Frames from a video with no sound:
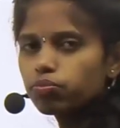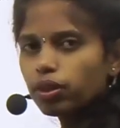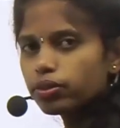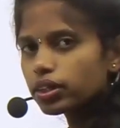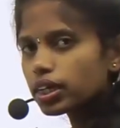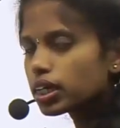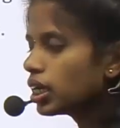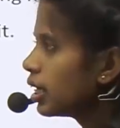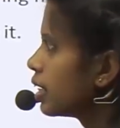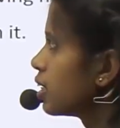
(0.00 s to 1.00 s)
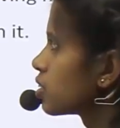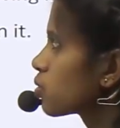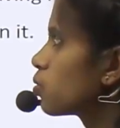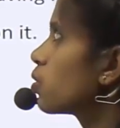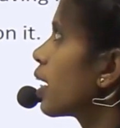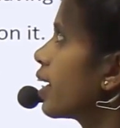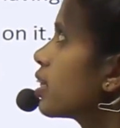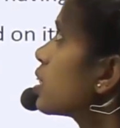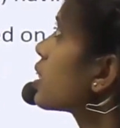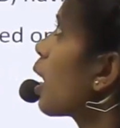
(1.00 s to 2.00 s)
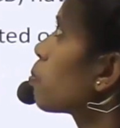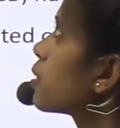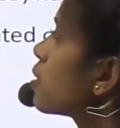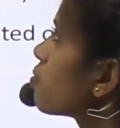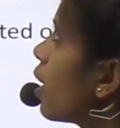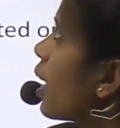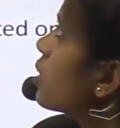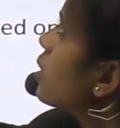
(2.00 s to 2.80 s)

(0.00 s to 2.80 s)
Okay, so in the chapter 1,